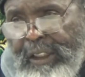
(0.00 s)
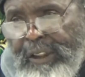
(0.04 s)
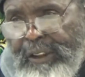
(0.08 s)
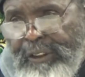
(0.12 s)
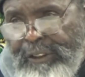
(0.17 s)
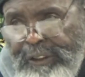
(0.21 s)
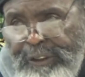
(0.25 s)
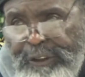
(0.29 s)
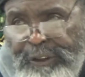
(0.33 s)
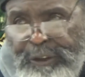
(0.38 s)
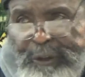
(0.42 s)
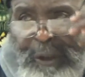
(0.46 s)
is
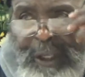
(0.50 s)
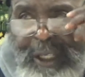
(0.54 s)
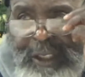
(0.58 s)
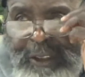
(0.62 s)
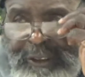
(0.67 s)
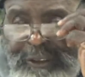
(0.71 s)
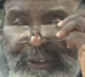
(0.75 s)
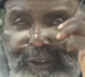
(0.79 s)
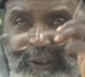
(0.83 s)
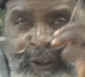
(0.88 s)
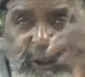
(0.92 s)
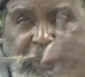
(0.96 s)
a
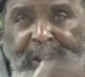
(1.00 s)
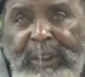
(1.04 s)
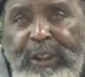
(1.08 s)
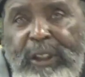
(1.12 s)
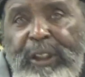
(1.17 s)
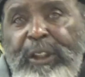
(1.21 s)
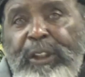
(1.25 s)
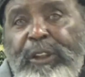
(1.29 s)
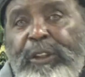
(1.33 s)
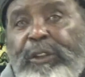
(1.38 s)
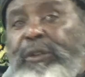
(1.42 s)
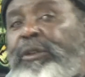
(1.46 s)
trance.
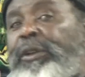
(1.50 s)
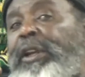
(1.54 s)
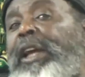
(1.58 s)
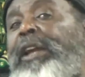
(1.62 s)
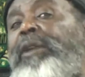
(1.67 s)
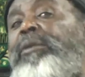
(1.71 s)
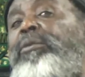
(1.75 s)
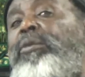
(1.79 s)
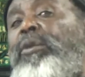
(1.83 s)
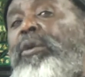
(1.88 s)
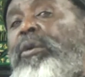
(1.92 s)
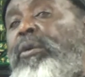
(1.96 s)
You're
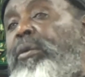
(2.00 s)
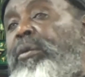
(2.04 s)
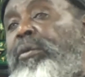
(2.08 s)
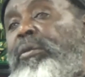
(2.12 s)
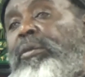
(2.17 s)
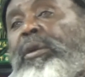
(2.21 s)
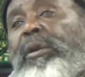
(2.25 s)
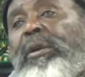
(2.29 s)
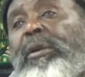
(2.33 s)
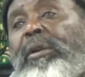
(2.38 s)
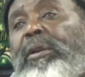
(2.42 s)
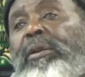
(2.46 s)
not
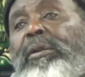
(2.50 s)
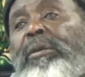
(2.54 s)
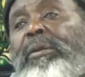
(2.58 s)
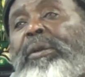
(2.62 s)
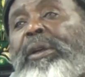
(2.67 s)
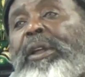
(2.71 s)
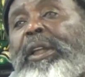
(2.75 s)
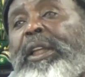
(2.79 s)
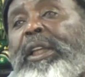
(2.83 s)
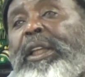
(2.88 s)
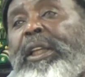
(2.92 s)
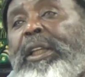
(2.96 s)
woke all the
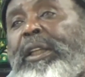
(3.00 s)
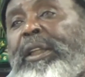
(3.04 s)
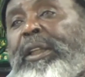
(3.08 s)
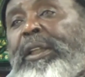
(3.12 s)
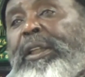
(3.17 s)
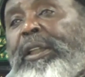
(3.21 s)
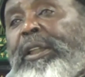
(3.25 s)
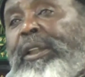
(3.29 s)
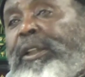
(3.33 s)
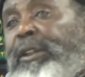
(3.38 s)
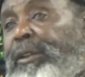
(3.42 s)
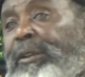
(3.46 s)
way,
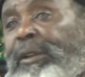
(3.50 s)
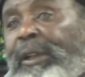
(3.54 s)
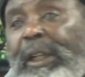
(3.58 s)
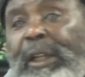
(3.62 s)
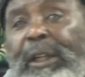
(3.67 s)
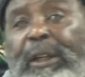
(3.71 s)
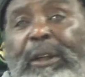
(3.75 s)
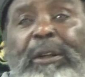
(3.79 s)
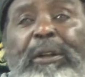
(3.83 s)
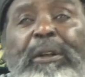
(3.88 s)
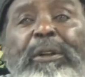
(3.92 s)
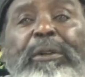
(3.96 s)
you're
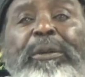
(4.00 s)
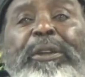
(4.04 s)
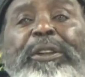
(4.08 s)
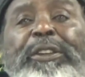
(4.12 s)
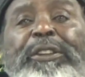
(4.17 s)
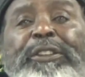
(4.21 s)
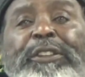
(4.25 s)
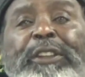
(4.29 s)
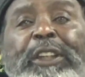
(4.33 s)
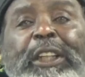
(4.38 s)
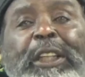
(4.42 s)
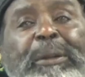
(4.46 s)
not all the way
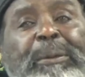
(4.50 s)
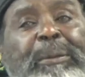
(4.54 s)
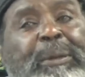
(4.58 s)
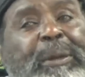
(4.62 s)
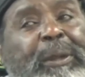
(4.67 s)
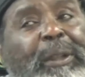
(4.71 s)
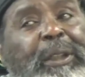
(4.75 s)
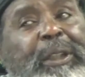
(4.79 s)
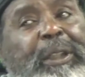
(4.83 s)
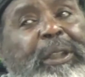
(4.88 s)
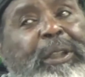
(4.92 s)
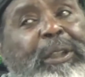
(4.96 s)
asleep,
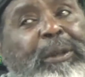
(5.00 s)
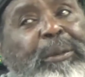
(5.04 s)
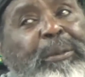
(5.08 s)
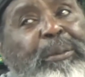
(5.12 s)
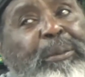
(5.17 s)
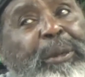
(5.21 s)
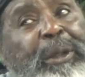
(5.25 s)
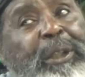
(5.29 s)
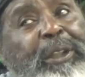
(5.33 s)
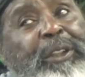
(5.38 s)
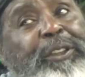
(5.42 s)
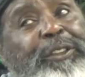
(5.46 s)

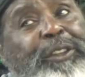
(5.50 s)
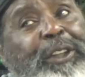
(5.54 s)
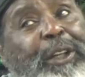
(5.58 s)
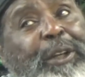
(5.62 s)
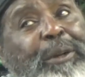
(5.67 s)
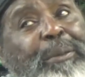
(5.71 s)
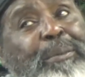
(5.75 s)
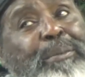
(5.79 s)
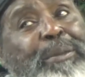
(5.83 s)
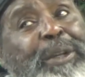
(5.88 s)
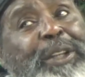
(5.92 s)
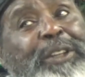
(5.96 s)
but
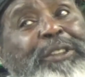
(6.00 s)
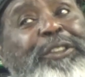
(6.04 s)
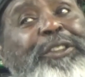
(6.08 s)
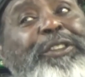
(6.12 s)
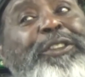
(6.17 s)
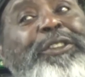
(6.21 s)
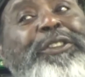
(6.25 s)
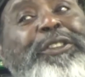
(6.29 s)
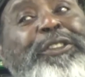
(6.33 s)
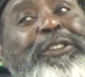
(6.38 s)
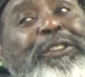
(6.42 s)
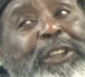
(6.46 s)
a
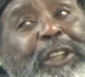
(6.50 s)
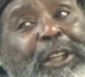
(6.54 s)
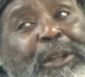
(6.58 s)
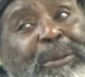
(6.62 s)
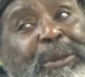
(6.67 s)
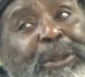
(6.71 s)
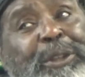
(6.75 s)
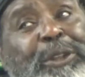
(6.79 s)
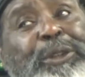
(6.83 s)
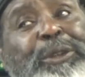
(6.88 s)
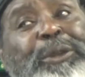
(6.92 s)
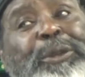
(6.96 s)
message is
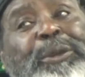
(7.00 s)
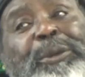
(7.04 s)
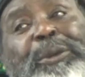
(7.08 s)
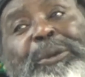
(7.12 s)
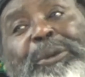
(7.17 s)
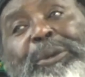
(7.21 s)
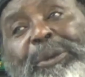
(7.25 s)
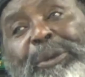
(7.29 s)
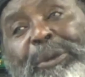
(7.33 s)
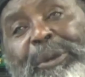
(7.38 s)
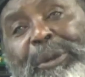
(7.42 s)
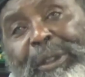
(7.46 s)
coming through.
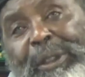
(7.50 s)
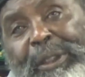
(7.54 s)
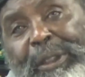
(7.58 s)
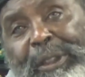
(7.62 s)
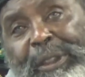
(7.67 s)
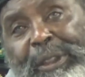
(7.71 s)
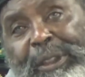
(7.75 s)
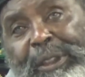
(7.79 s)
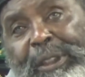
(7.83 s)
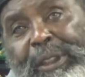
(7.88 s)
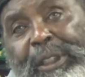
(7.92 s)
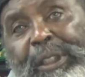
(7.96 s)

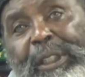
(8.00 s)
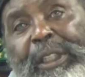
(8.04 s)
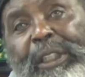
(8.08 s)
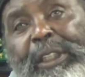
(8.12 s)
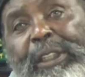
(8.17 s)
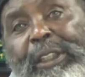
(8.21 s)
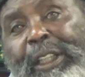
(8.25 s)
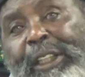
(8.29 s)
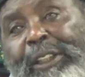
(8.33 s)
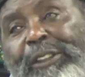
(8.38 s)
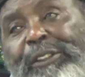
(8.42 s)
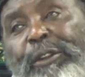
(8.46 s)

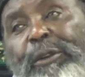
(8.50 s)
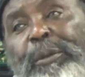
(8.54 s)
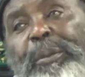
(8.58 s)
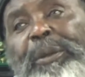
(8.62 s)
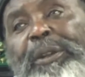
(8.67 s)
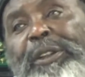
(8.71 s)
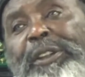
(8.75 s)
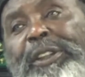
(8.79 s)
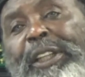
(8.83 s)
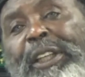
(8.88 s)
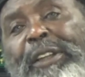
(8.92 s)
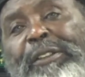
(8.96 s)
That's
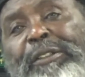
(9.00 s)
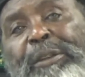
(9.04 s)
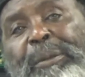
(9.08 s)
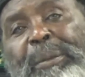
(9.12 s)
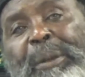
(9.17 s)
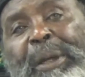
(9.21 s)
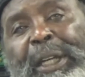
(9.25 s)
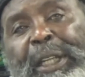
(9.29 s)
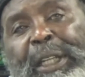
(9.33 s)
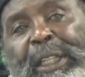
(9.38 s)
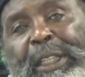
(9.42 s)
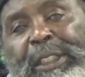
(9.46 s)
open to
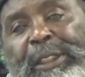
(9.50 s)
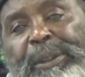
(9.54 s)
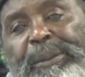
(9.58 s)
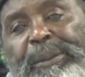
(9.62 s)
everybody.